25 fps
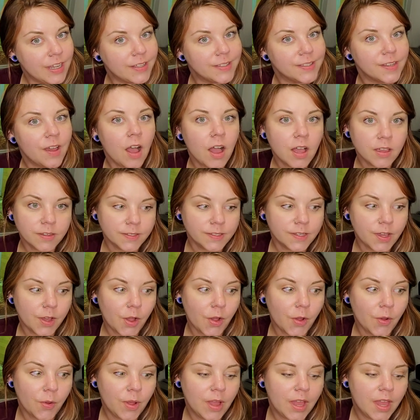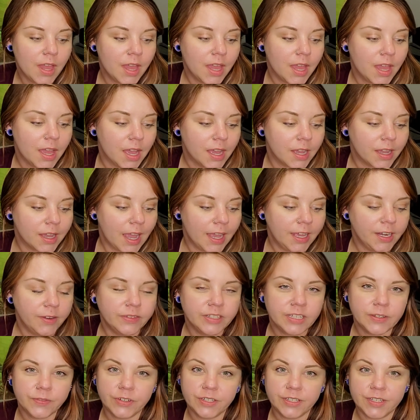It's also kind of a
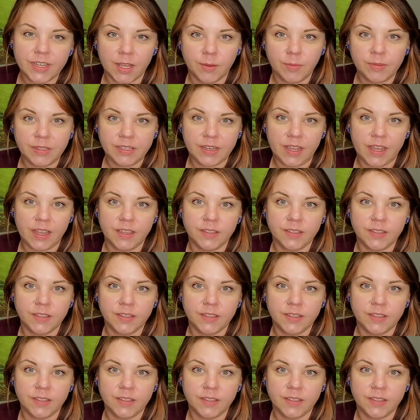different time of the day.